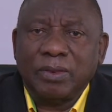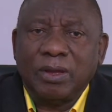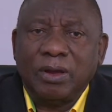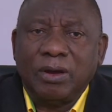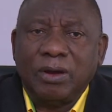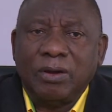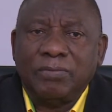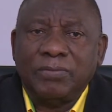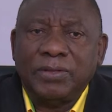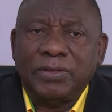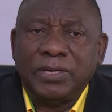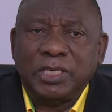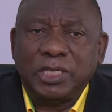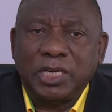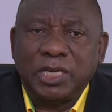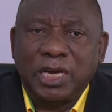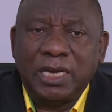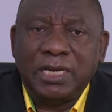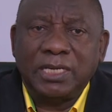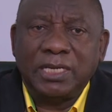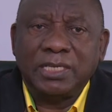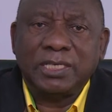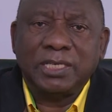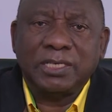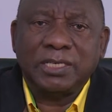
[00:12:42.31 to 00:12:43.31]
of the
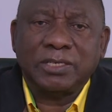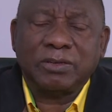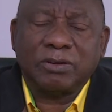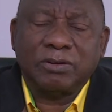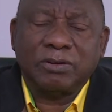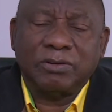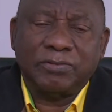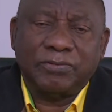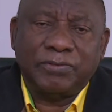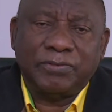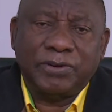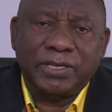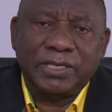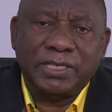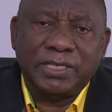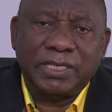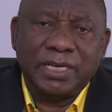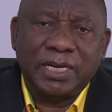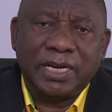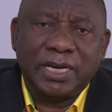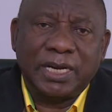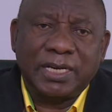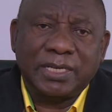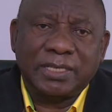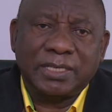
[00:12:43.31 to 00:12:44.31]
challenges
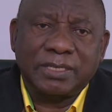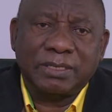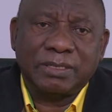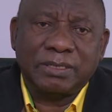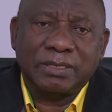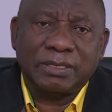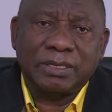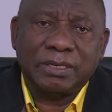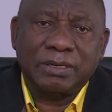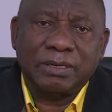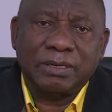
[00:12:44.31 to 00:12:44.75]
confronting us